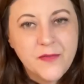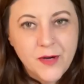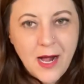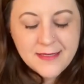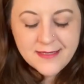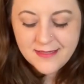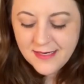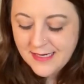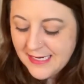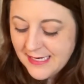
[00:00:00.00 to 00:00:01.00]
for us.
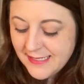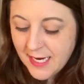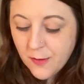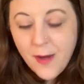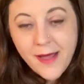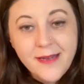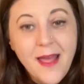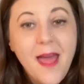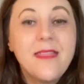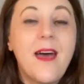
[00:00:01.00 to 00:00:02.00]
Deck 1,
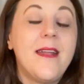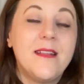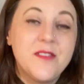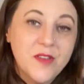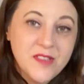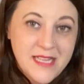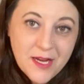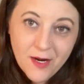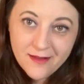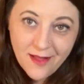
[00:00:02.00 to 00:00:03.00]
that is your
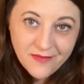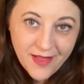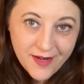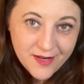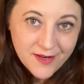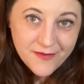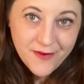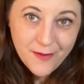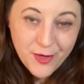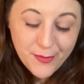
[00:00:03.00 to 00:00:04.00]
secret love letter
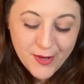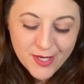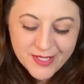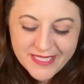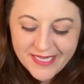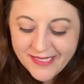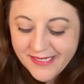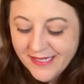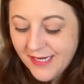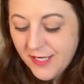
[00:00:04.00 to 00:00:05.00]
from your
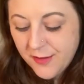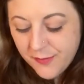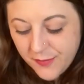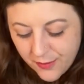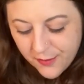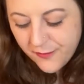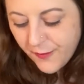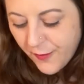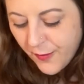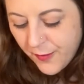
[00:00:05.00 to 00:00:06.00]
person.
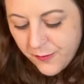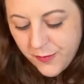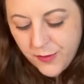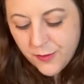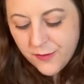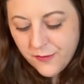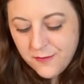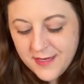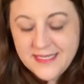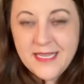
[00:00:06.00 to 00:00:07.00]
Beautiful, beautiful
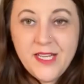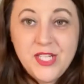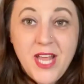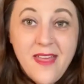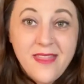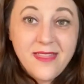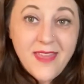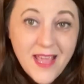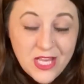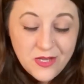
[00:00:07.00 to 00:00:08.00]
message.
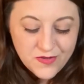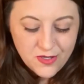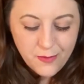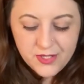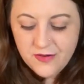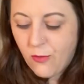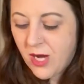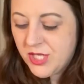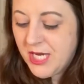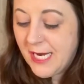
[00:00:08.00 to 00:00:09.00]
Thank you so much for
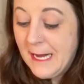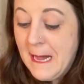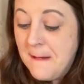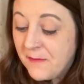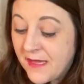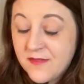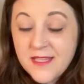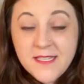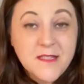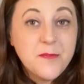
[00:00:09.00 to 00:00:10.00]
watching. If
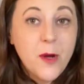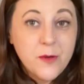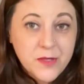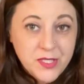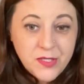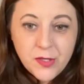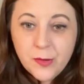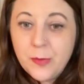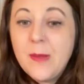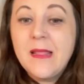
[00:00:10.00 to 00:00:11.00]
this spoke to
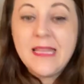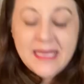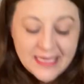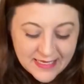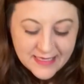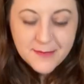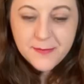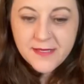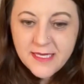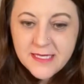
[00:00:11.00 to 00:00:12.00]
you, please,
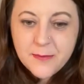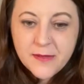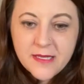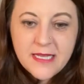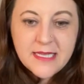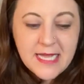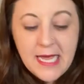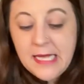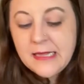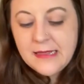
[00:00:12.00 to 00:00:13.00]
please, please
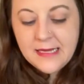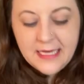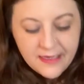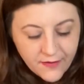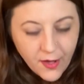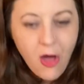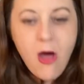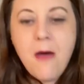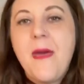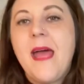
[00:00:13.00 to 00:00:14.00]
leave a
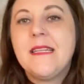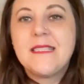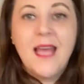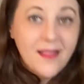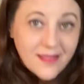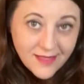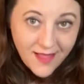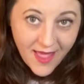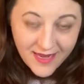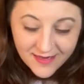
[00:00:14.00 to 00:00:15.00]
comment,
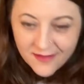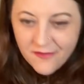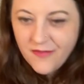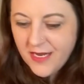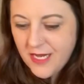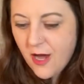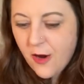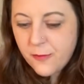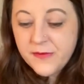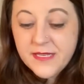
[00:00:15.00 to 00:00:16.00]
like the
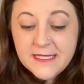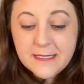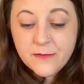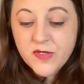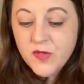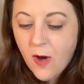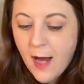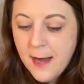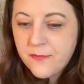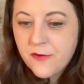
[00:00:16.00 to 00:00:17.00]
video, please
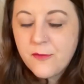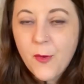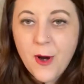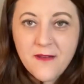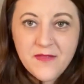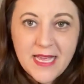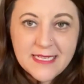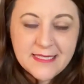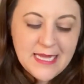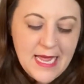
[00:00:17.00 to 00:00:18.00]
subscribe for more of
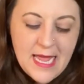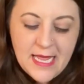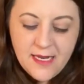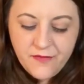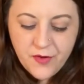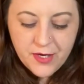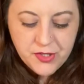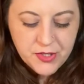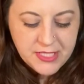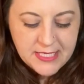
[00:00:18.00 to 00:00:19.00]
this. And if you're
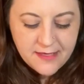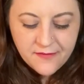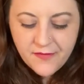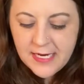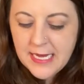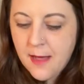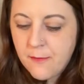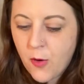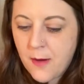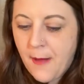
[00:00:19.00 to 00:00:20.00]
interested in finding out
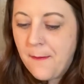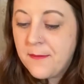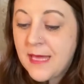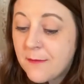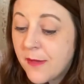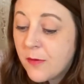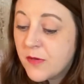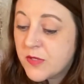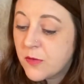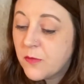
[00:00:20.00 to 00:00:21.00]
more about me, my
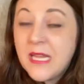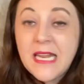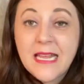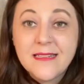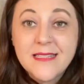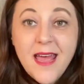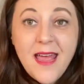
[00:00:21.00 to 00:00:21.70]
personal readings,